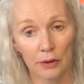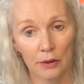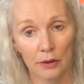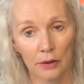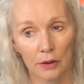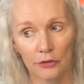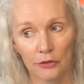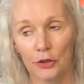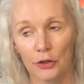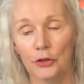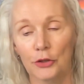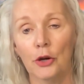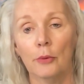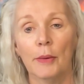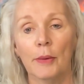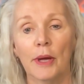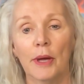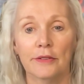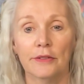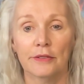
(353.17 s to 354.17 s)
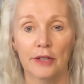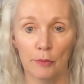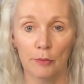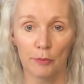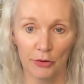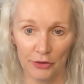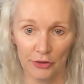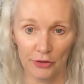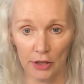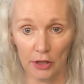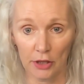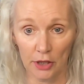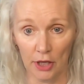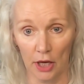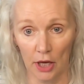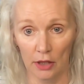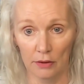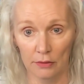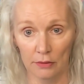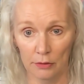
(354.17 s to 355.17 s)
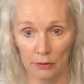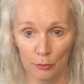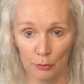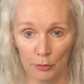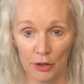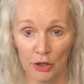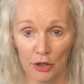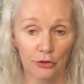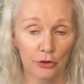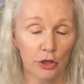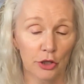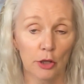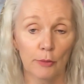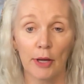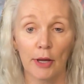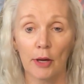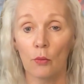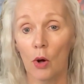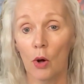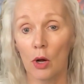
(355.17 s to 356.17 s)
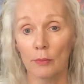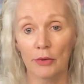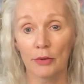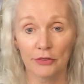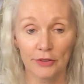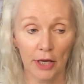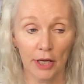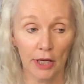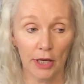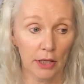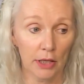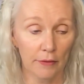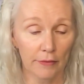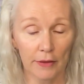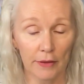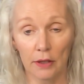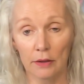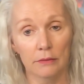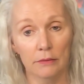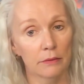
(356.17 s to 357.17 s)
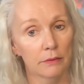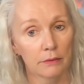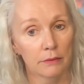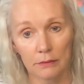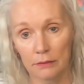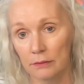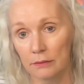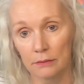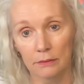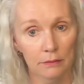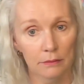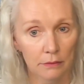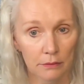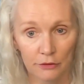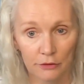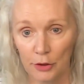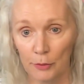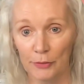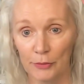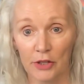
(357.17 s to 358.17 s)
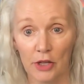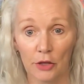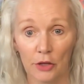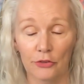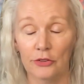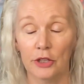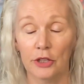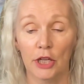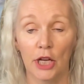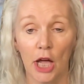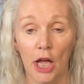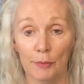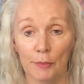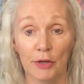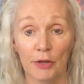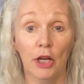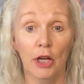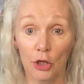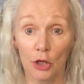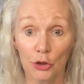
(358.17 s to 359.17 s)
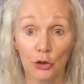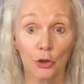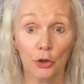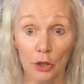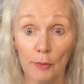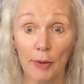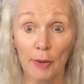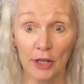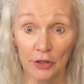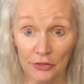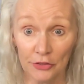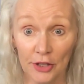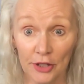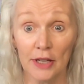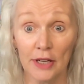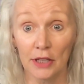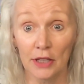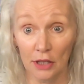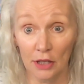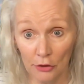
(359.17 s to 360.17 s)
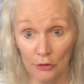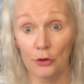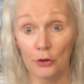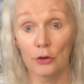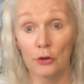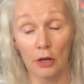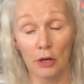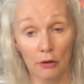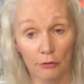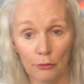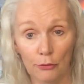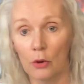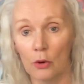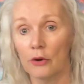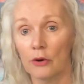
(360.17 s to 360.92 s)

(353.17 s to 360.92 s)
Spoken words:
so you don't make the same mistake again. Because you're going to make one mistake and then something else is going to happen. You're going to make a second and a third and a fourth